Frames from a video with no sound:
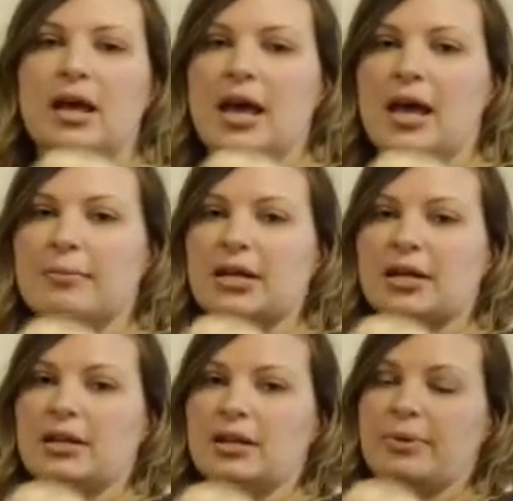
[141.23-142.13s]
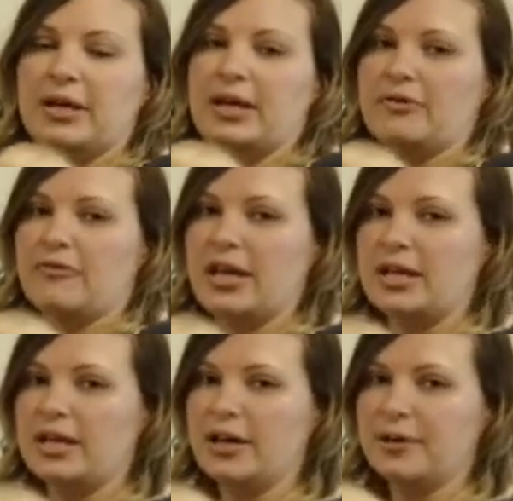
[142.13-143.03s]
I'm gonna clip it in right
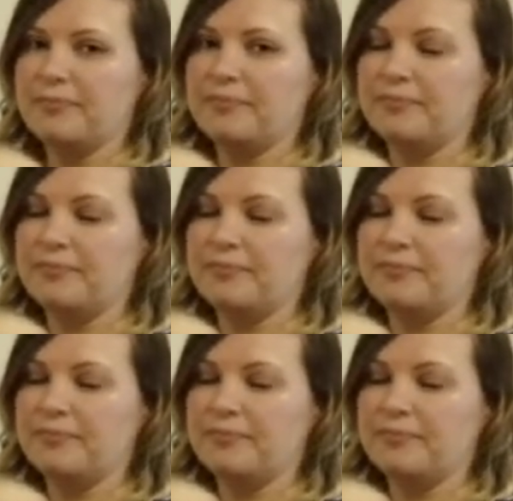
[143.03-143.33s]
here.